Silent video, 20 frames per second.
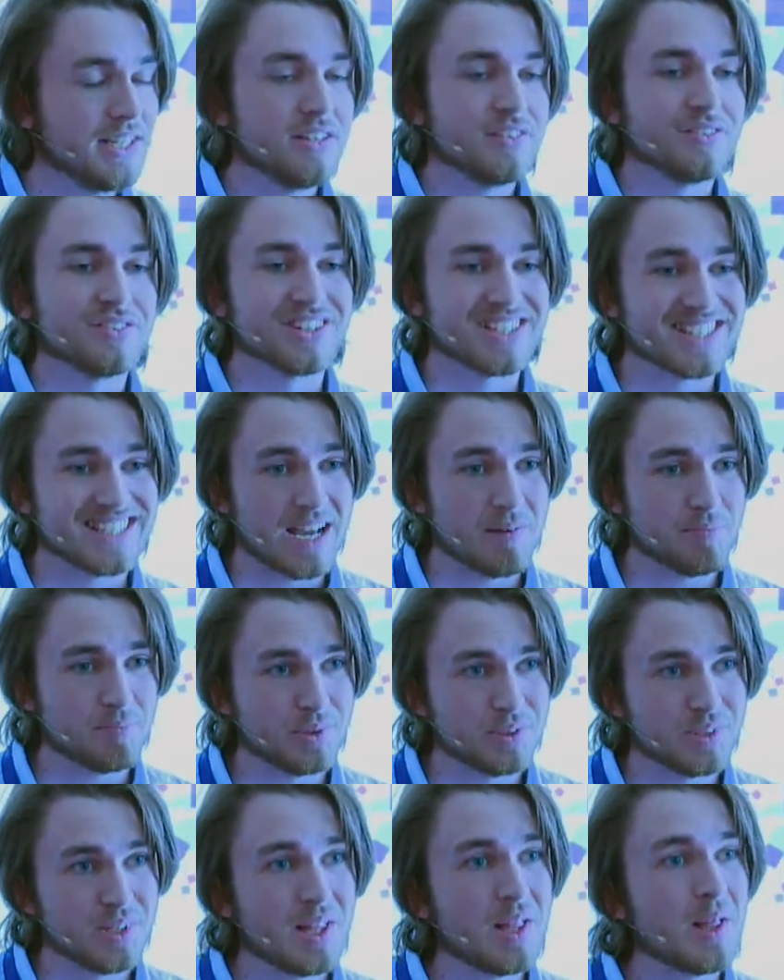For
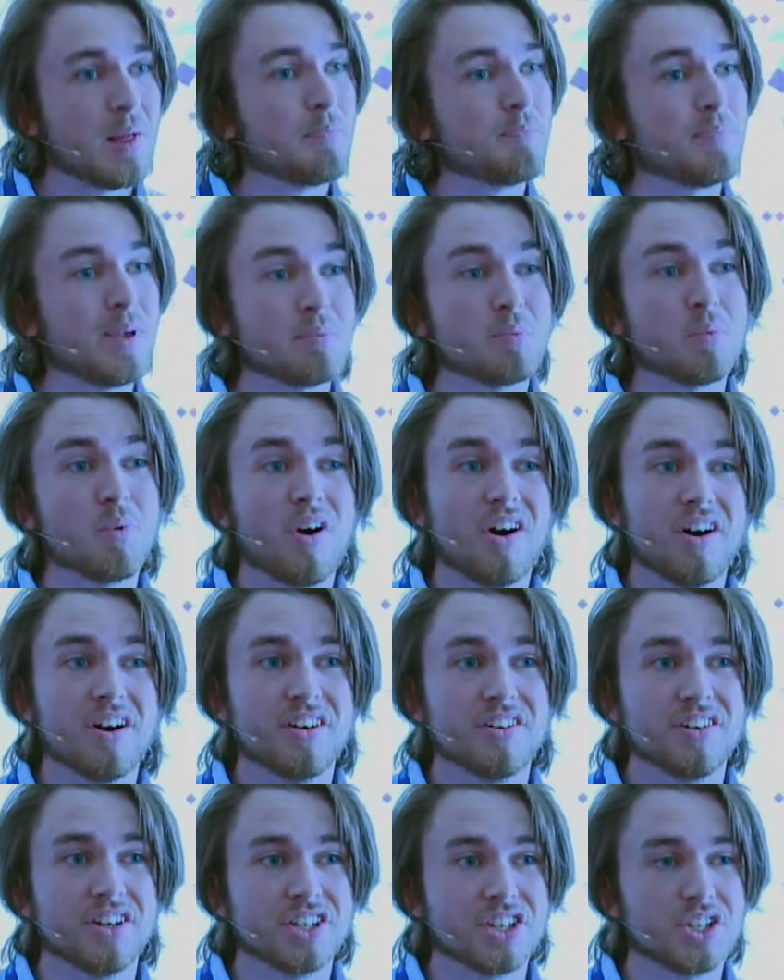example, people with
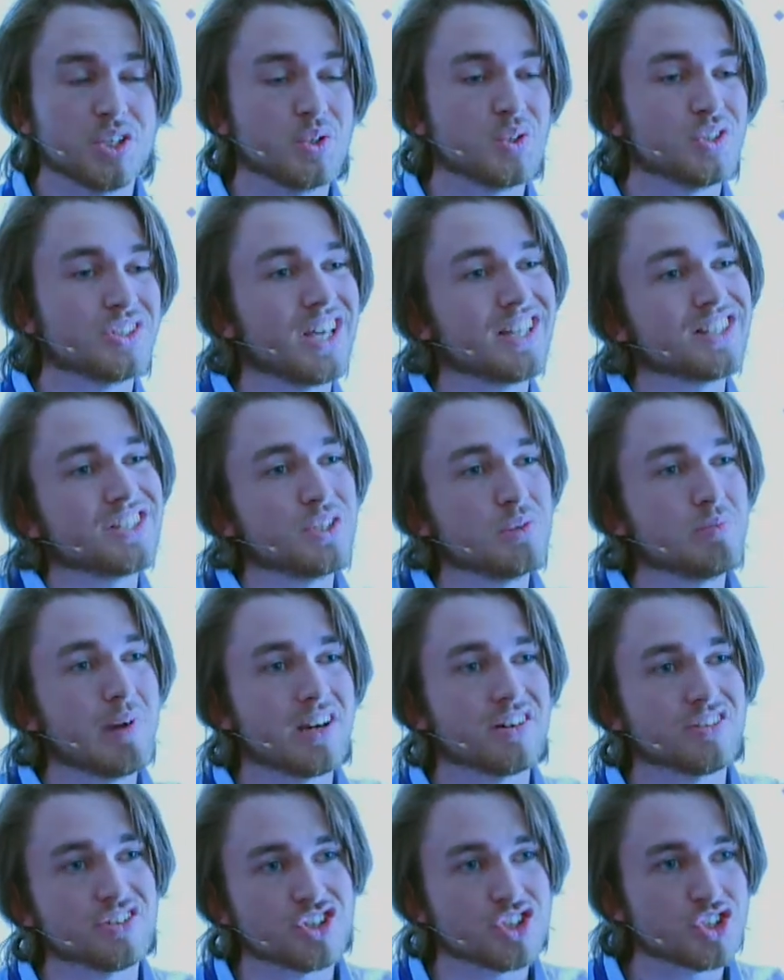higher IQs tend to do
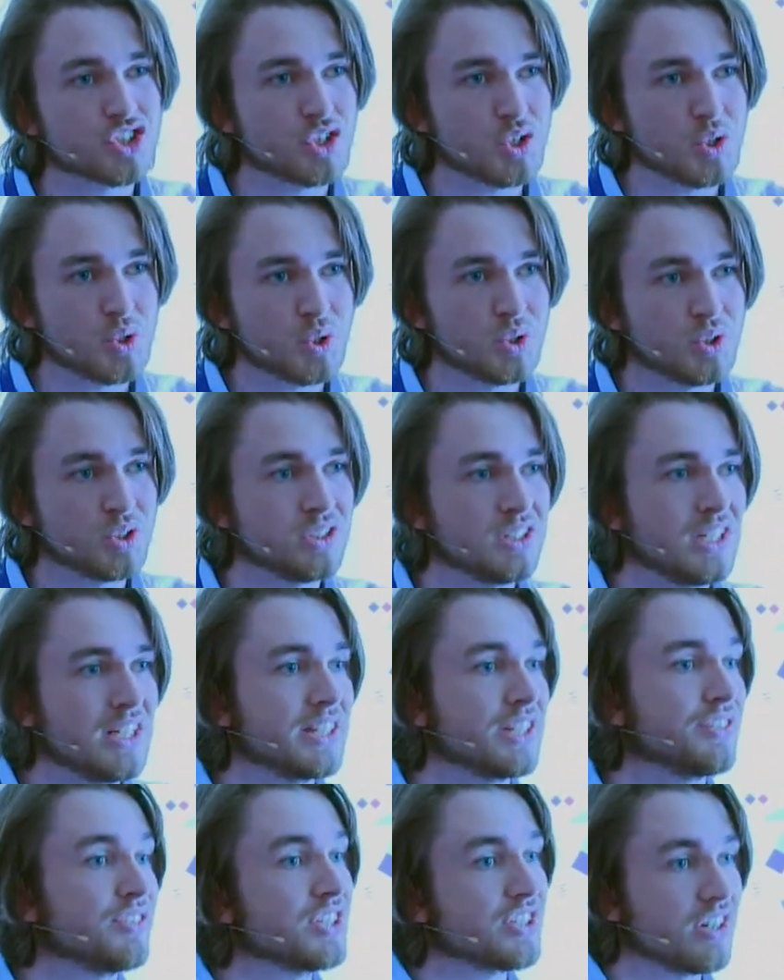better in school,
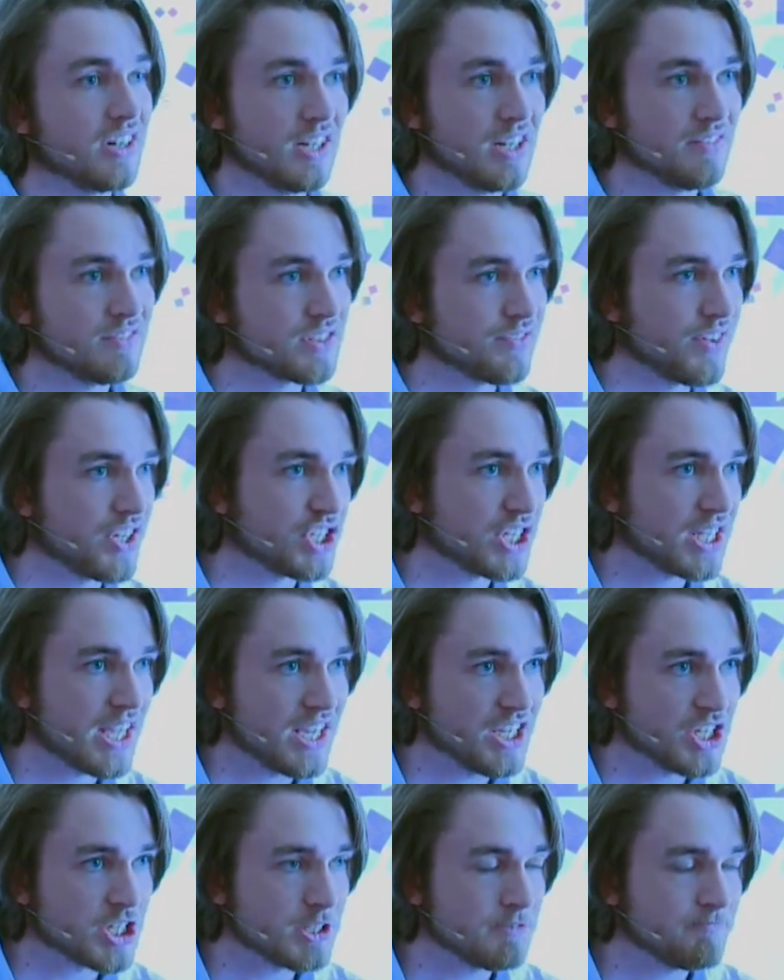they reach higher levels of
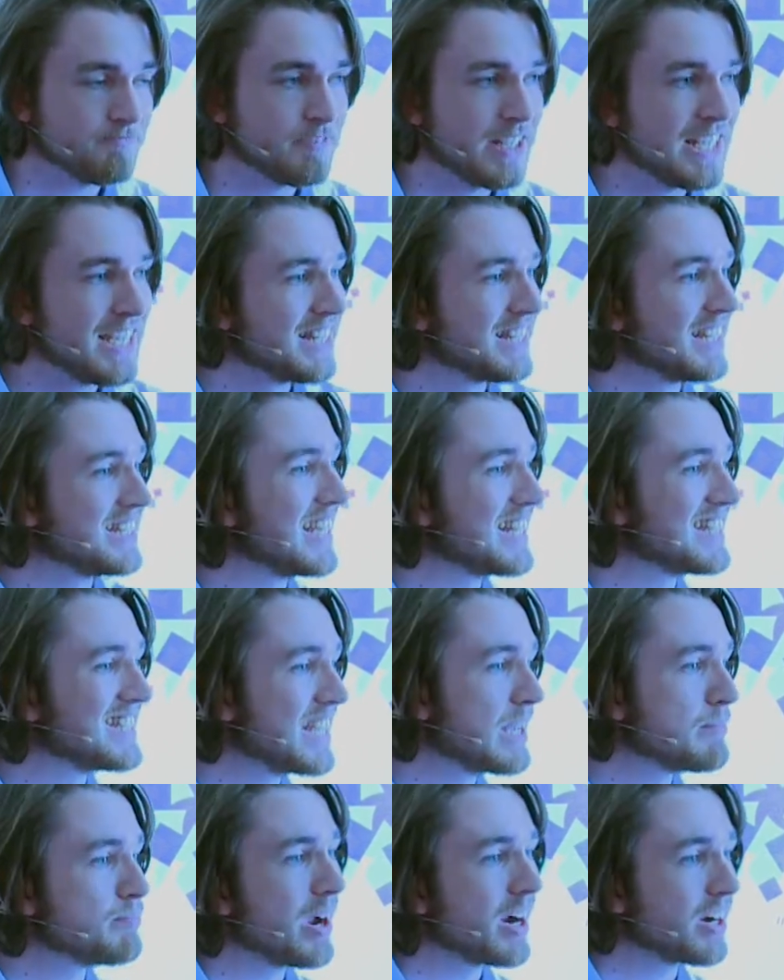education, they tend to
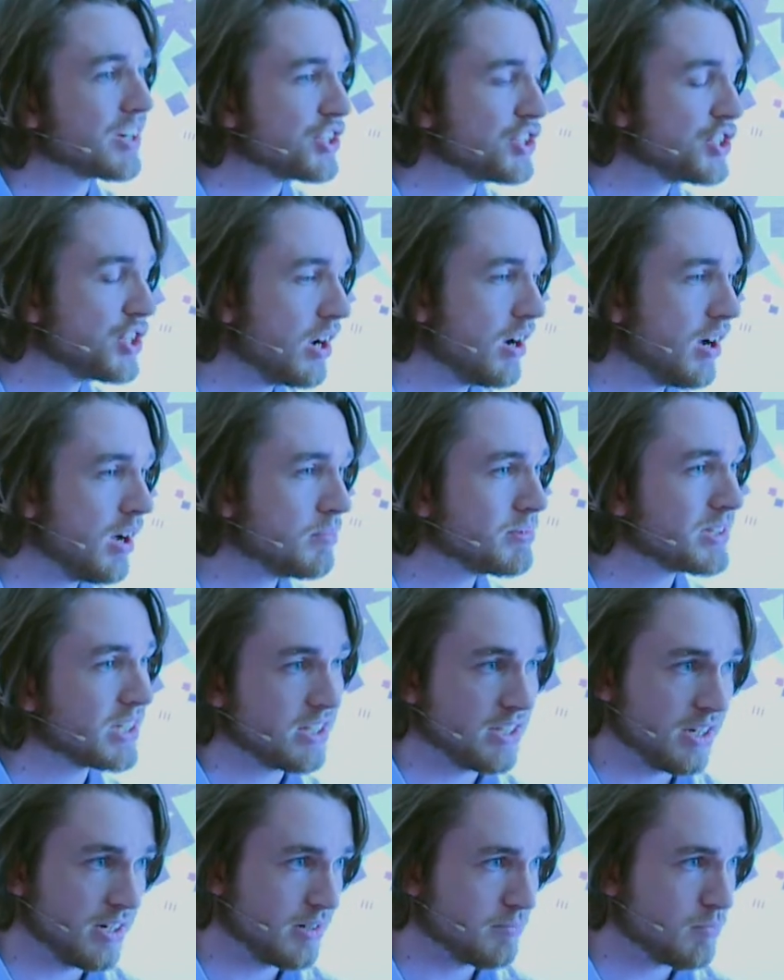get better jobs and
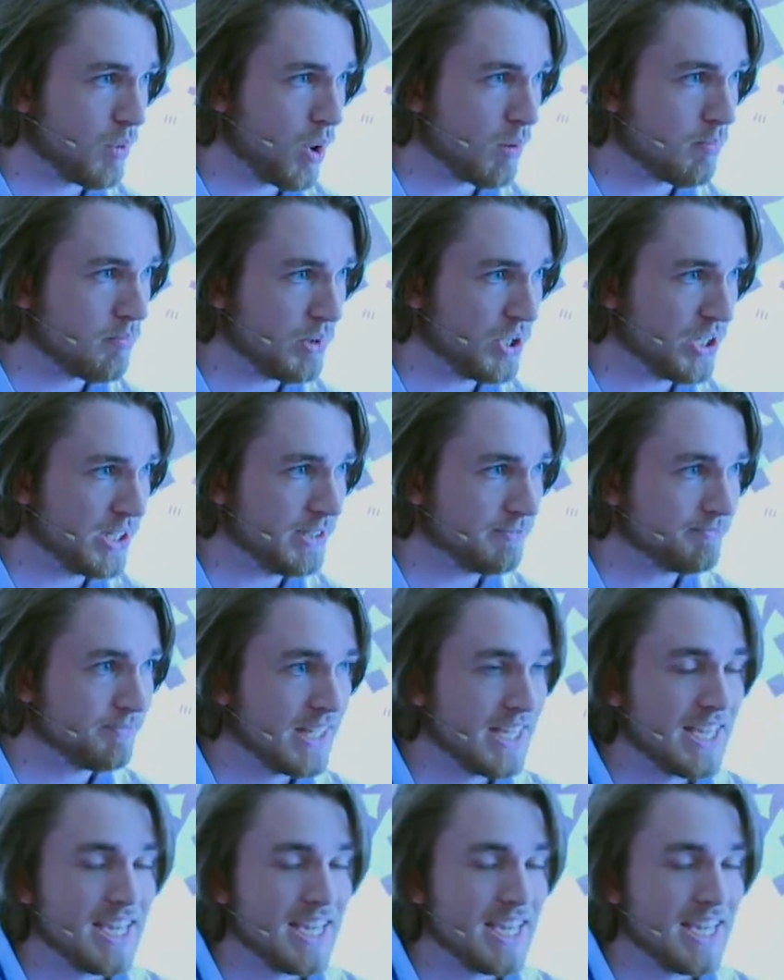they earn more money,